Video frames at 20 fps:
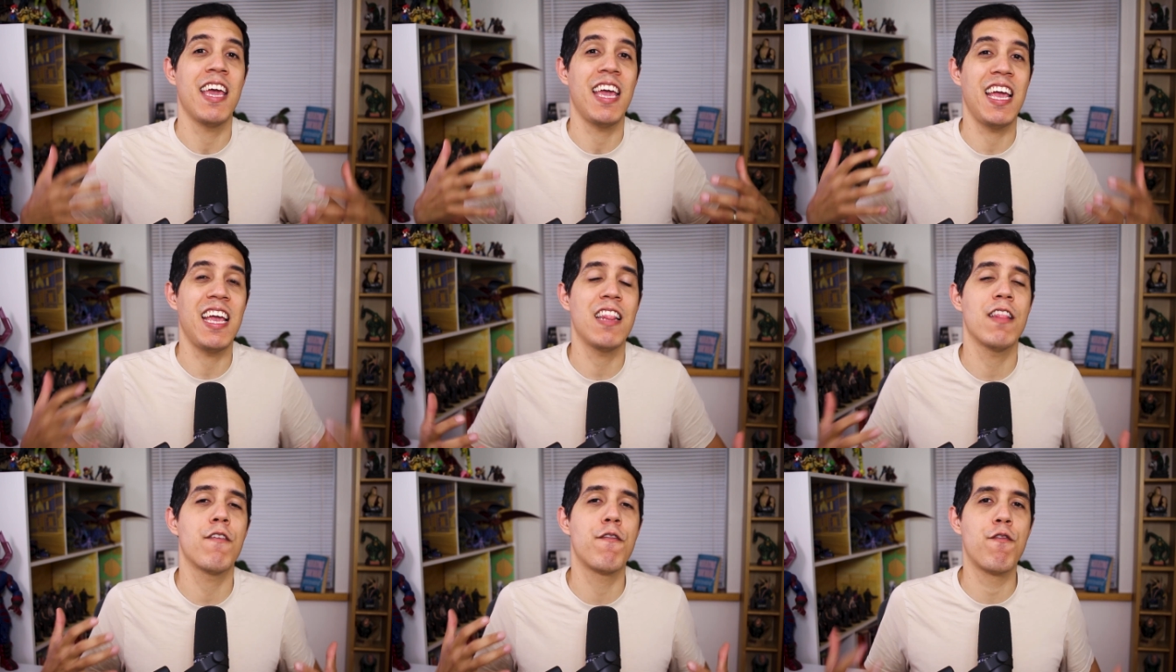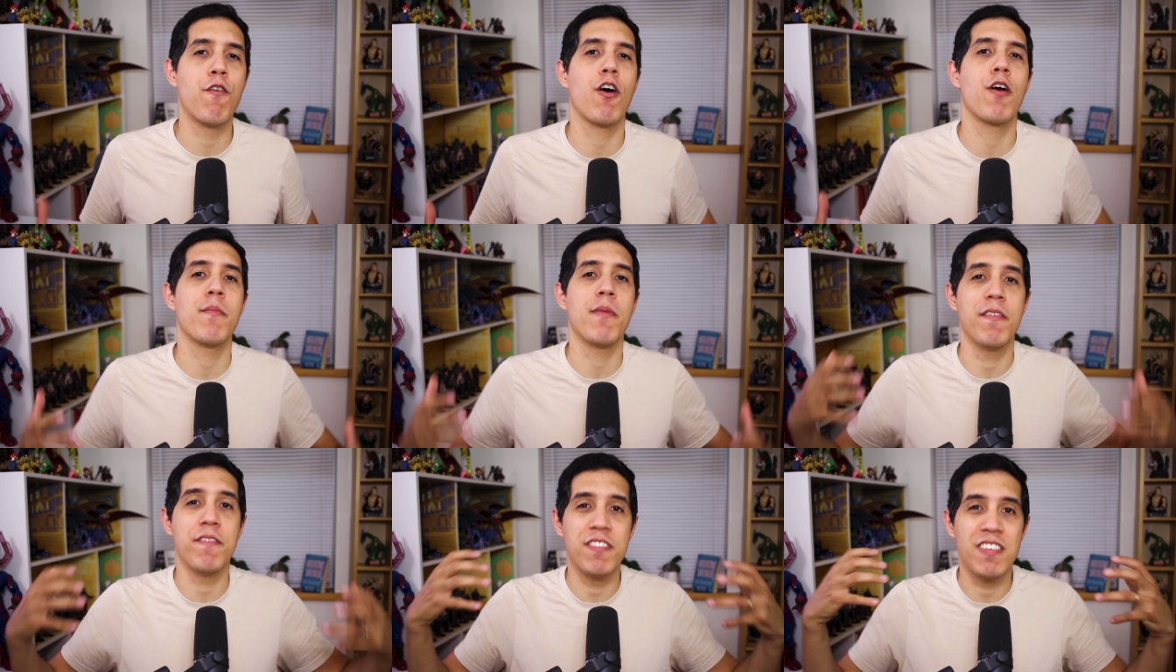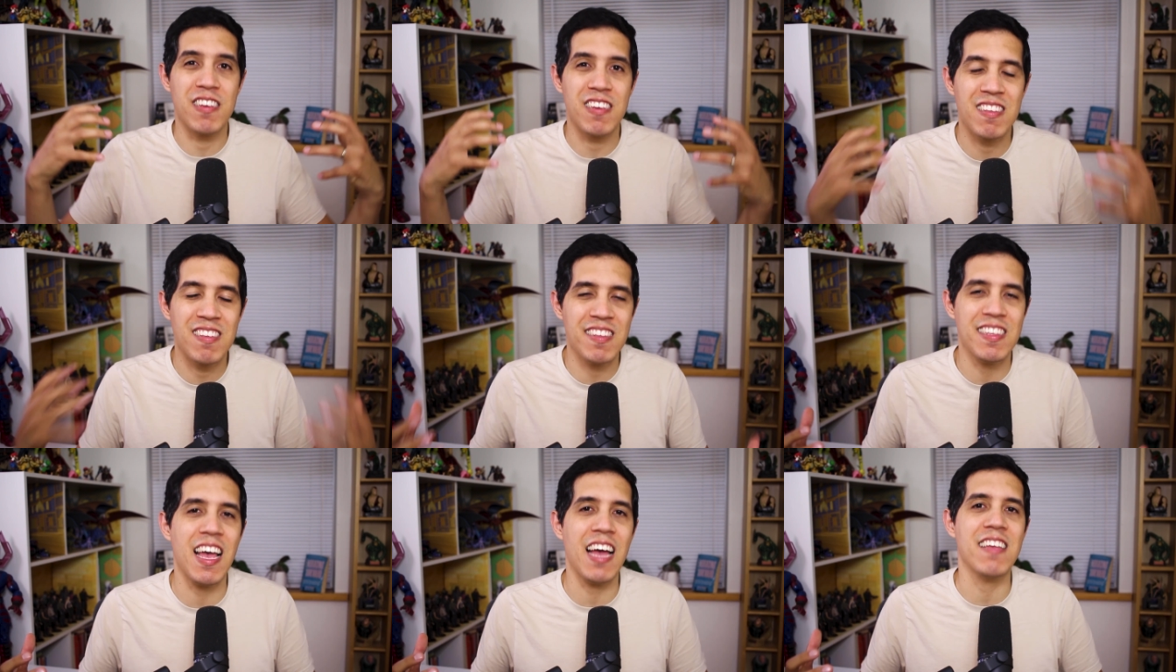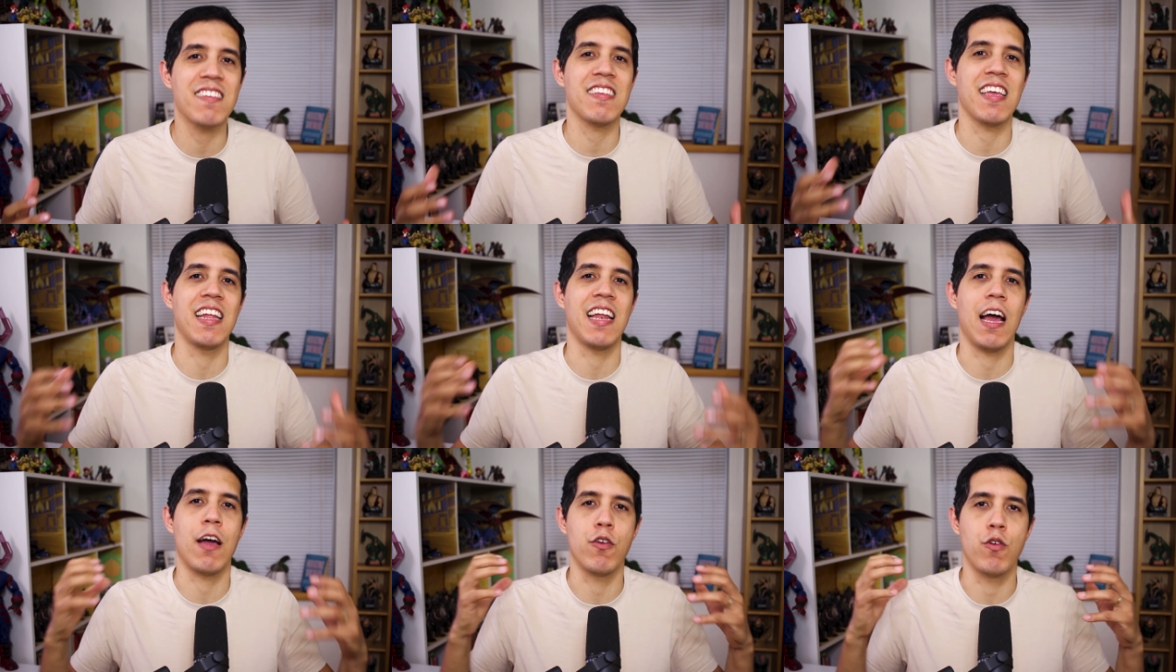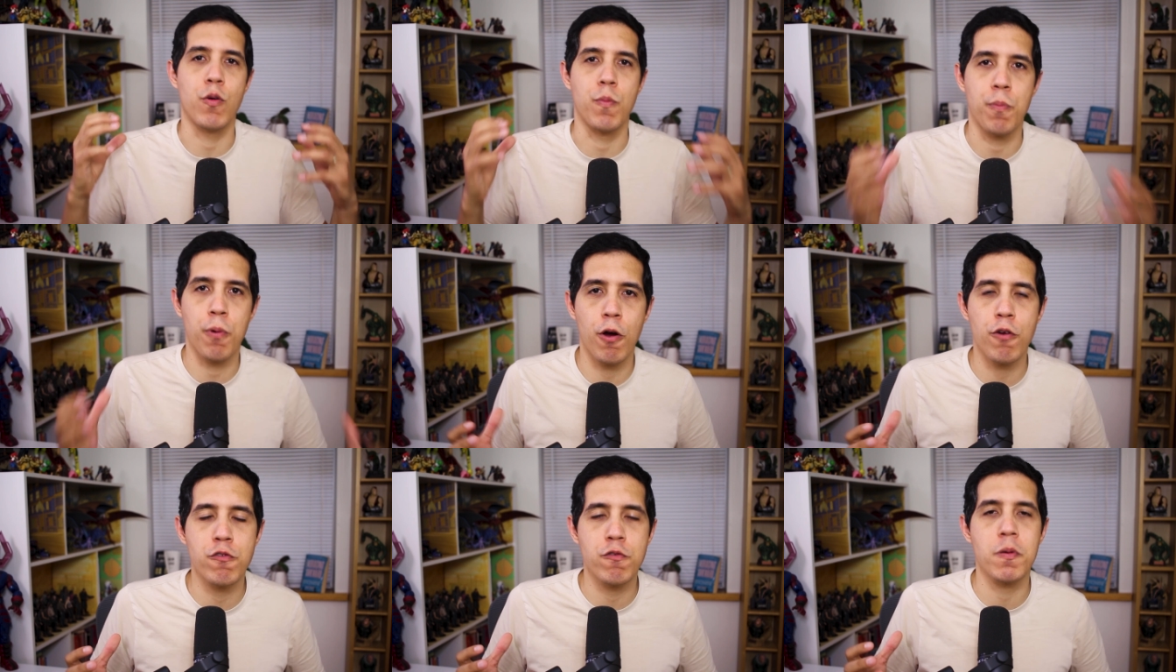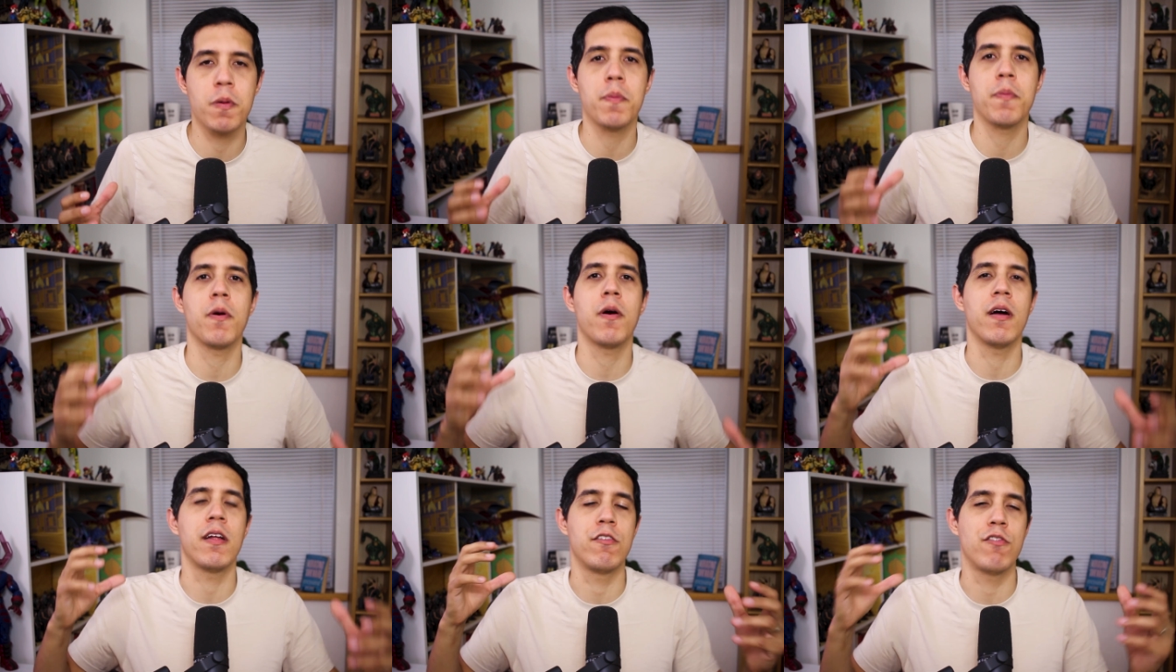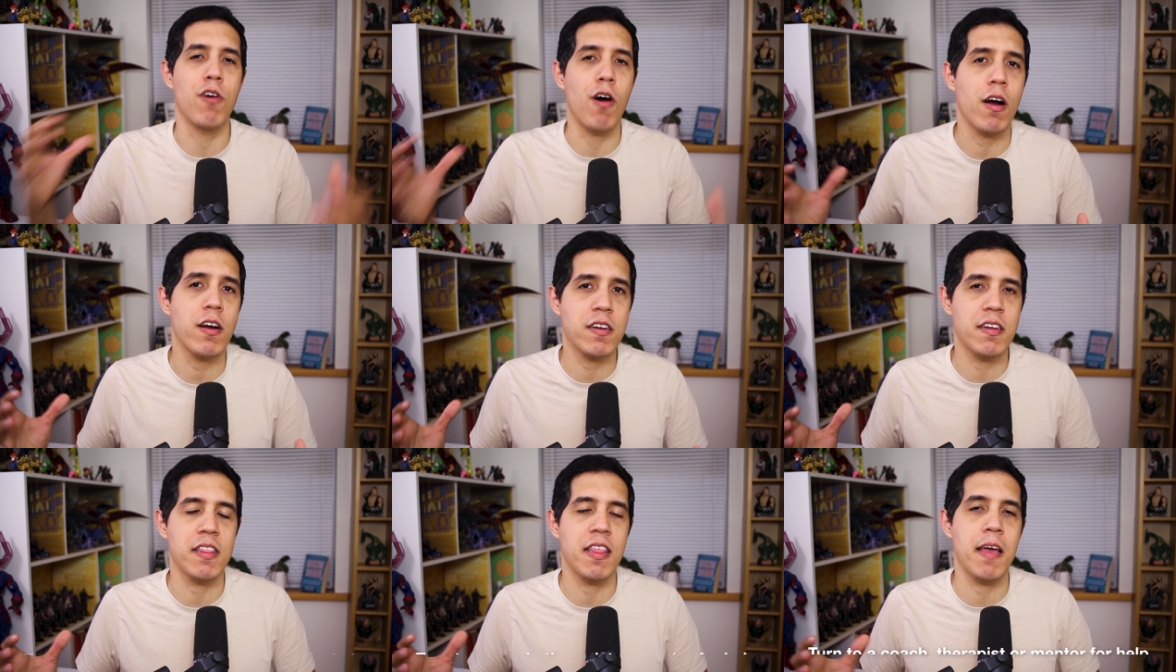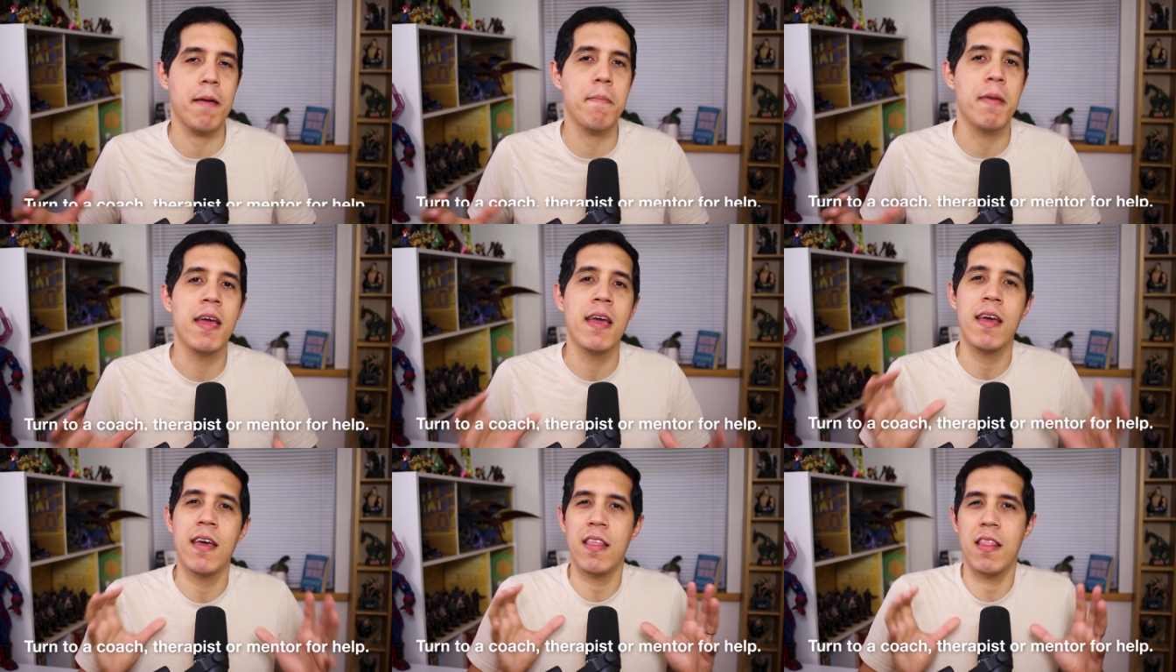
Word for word: in the form of success in how you approach people and talk to them,